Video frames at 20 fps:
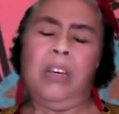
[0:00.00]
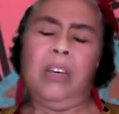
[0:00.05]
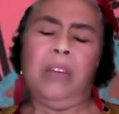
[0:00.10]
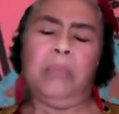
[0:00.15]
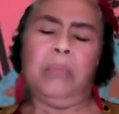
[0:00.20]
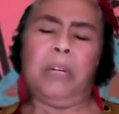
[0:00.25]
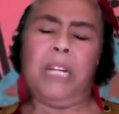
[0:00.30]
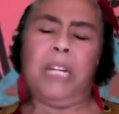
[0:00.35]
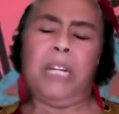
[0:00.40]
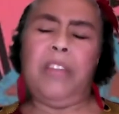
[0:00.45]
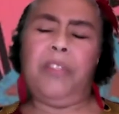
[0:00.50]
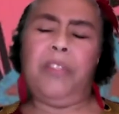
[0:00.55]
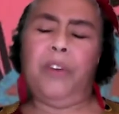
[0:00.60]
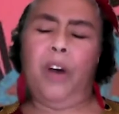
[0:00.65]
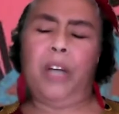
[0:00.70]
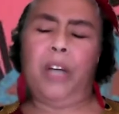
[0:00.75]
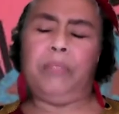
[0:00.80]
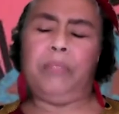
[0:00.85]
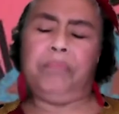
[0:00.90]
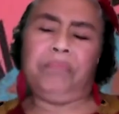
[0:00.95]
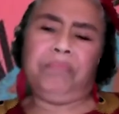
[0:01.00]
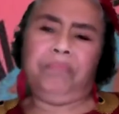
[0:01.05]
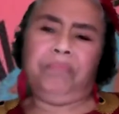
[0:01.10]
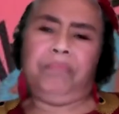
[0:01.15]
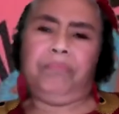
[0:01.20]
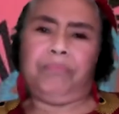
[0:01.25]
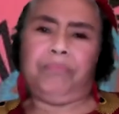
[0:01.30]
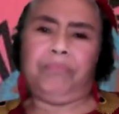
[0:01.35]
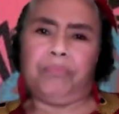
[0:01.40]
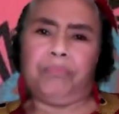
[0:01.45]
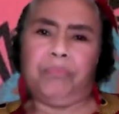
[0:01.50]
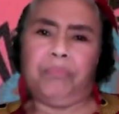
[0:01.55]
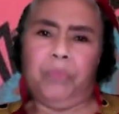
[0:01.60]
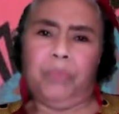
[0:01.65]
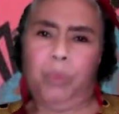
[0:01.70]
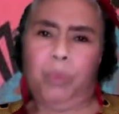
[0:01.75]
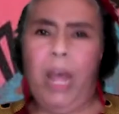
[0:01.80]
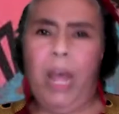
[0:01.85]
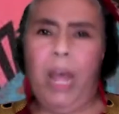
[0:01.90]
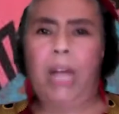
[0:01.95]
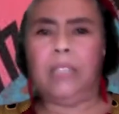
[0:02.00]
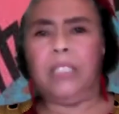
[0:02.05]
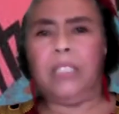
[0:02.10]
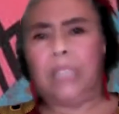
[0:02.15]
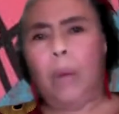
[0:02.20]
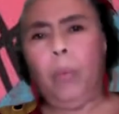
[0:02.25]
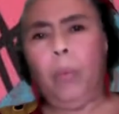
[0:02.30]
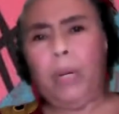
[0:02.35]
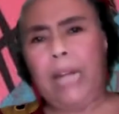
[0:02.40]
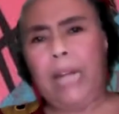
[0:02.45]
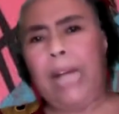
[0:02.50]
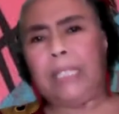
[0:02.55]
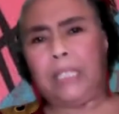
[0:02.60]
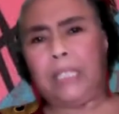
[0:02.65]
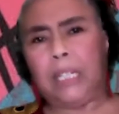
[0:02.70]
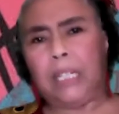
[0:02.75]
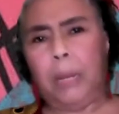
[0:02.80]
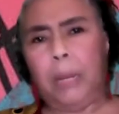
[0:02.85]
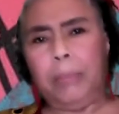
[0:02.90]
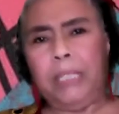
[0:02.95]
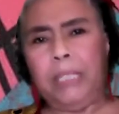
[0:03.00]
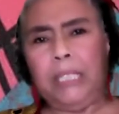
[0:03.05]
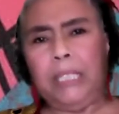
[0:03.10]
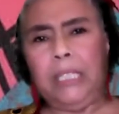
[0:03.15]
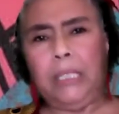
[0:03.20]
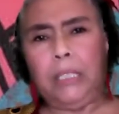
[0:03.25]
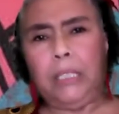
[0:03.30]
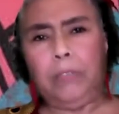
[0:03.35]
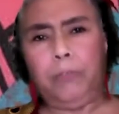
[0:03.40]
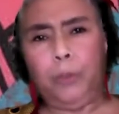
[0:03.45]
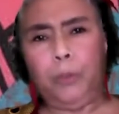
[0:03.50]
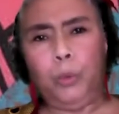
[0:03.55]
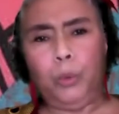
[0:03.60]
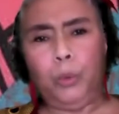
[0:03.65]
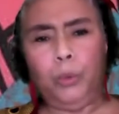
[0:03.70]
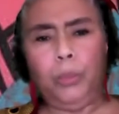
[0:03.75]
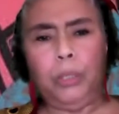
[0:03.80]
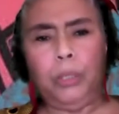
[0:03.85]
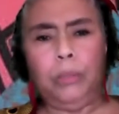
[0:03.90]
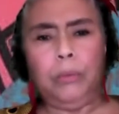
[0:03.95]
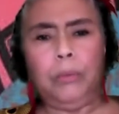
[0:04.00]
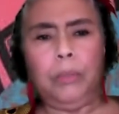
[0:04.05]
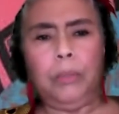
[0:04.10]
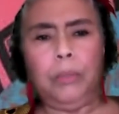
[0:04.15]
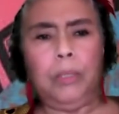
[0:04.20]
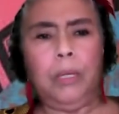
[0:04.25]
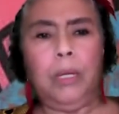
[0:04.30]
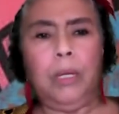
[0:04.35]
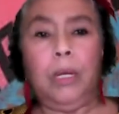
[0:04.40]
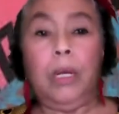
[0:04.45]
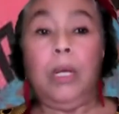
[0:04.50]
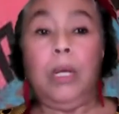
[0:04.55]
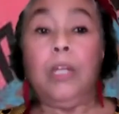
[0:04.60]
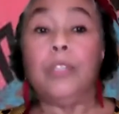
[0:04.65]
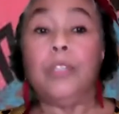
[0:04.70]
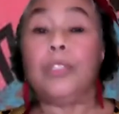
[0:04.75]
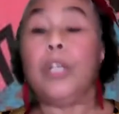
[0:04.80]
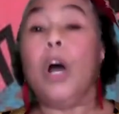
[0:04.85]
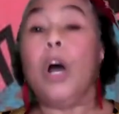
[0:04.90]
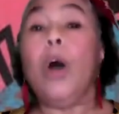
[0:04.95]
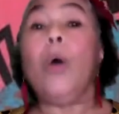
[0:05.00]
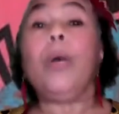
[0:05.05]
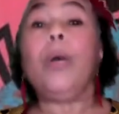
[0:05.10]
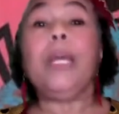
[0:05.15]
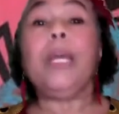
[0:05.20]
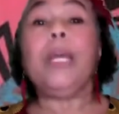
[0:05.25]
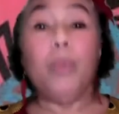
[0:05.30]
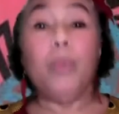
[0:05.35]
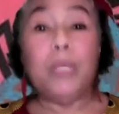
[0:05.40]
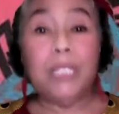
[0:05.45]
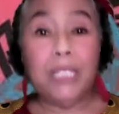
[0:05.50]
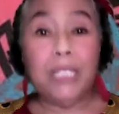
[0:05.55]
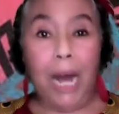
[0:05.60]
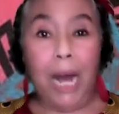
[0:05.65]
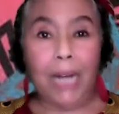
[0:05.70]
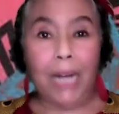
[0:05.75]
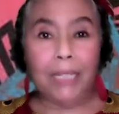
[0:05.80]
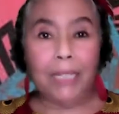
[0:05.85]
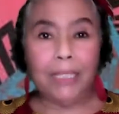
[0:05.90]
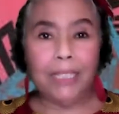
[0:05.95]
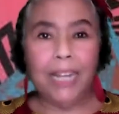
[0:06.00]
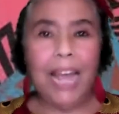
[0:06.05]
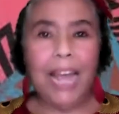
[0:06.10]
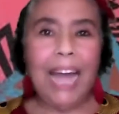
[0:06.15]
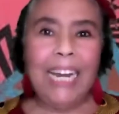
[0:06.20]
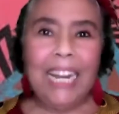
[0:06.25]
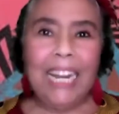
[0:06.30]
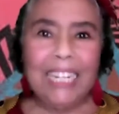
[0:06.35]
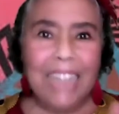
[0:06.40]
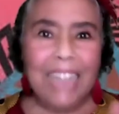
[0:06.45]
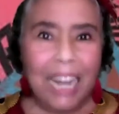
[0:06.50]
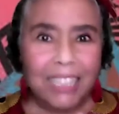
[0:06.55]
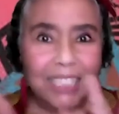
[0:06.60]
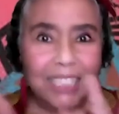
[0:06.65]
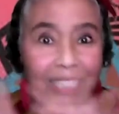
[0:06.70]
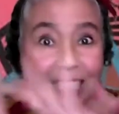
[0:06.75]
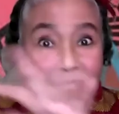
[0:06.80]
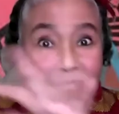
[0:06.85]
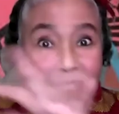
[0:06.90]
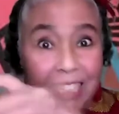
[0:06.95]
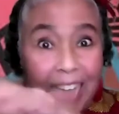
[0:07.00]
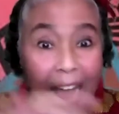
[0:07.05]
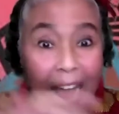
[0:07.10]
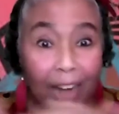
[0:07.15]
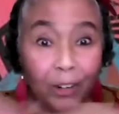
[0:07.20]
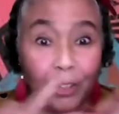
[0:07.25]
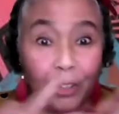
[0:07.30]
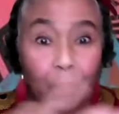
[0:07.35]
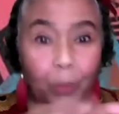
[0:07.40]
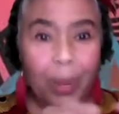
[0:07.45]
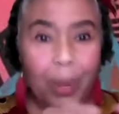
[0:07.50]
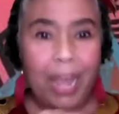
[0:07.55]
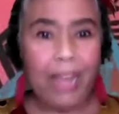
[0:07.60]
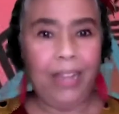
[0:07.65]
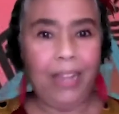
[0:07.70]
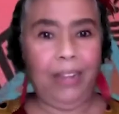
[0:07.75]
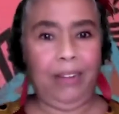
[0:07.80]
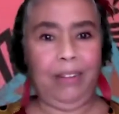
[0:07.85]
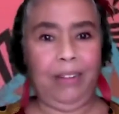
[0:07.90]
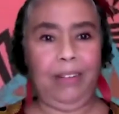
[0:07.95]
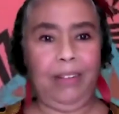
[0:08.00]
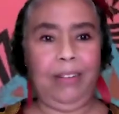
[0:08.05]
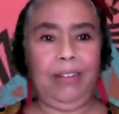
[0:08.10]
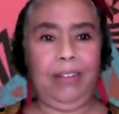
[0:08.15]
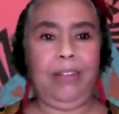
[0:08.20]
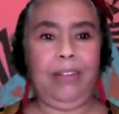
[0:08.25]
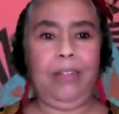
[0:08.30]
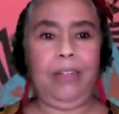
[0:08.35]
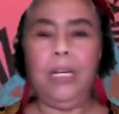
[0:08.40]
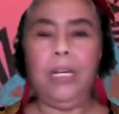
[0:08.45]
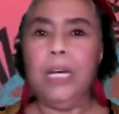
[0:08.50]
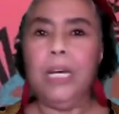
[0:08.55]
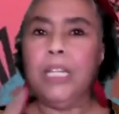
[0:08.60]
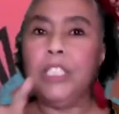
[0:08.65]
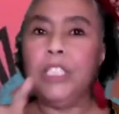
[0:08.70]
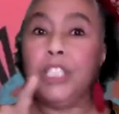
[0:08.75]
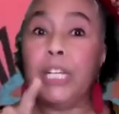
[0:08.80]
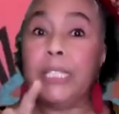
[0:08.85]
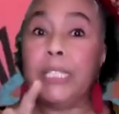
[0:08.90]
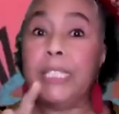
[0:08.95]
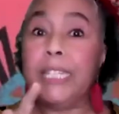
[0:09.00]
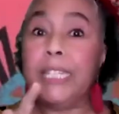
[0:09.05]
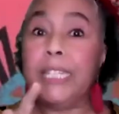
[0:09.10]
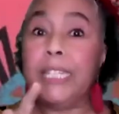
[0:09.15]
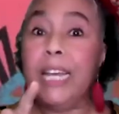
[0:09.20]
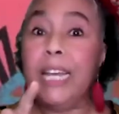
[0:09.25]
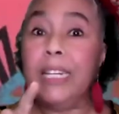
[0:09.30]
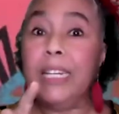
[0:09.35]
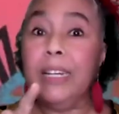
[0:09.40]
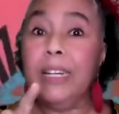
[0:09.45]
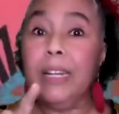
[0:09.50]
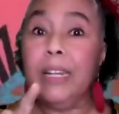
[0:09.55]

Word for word: But he thought, hmm, well, someone has to come and eat the food. So it was done, and the Anansi scattered away. Just then,